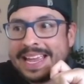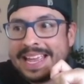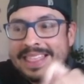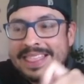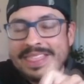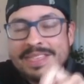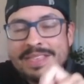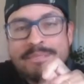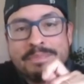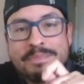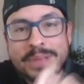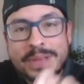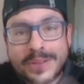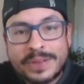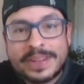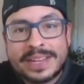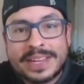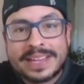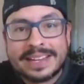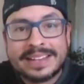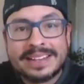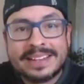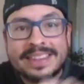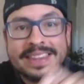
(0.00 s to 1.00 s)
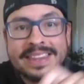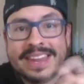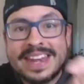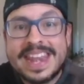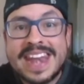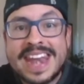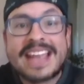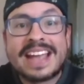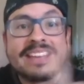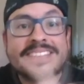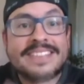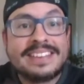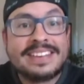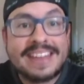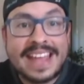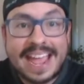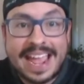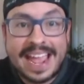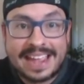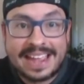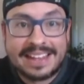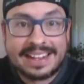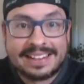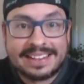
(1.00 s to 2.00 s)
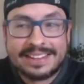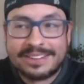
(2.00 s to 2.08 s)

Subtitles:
in the building the next day.